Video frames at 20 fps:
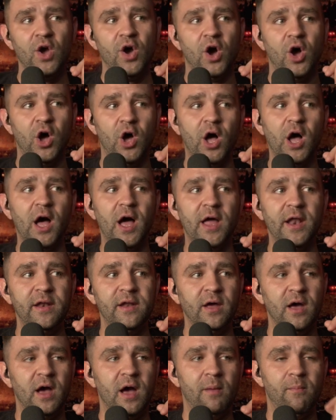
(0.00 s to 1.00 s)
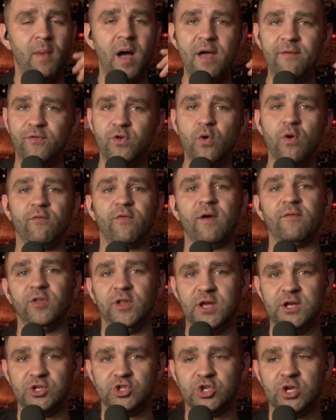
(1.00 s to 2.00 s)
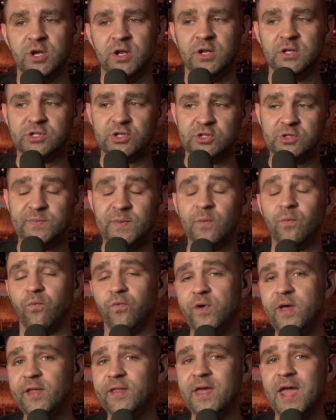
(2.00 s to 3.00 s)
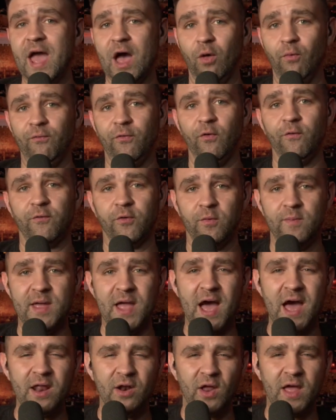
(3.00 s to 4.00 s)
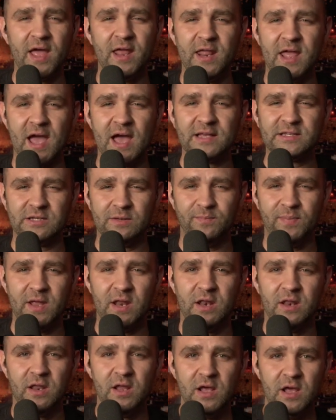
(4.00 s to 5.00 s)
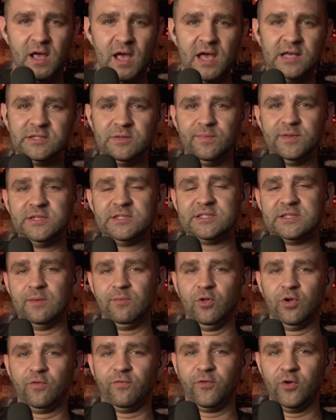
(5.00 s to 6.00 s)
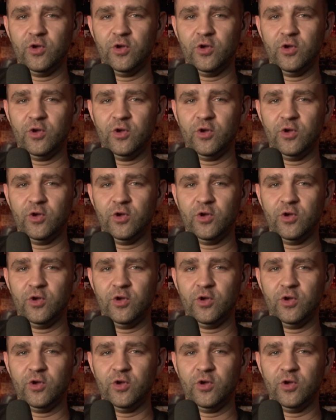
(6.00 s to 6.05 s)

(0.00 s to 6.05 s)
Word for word: on uh, my view of Revelation. It's it's been really helpful for me. I don't, Andy, has it been has it been similar for